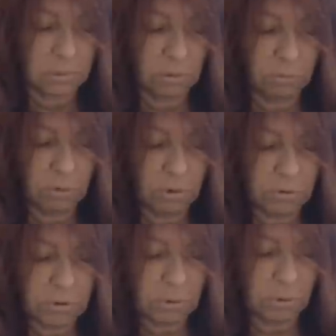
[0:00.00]
The Four
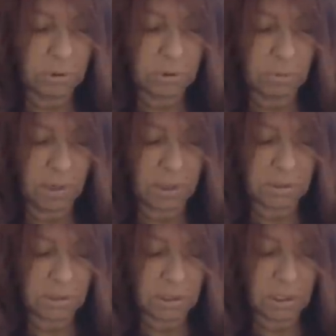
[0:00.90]
of Swords, why
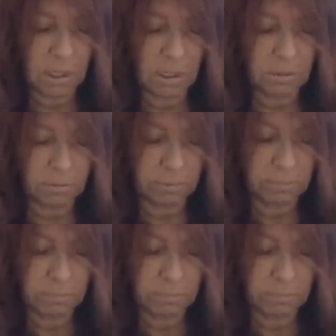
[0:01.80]
is it here?